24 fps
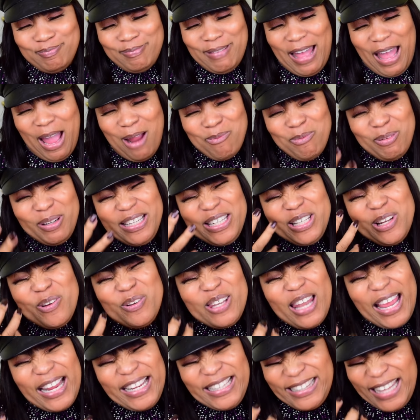I really don't
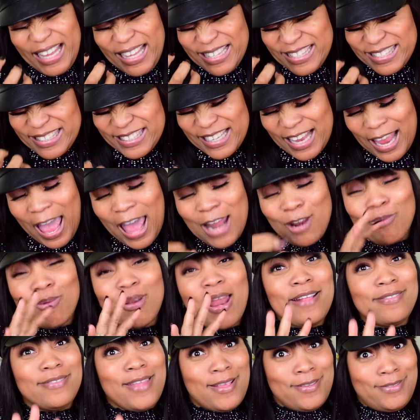like that scent. I don't
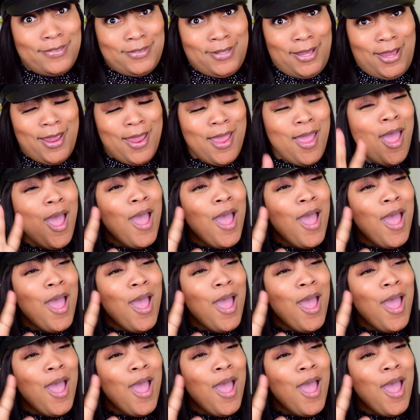like that scent.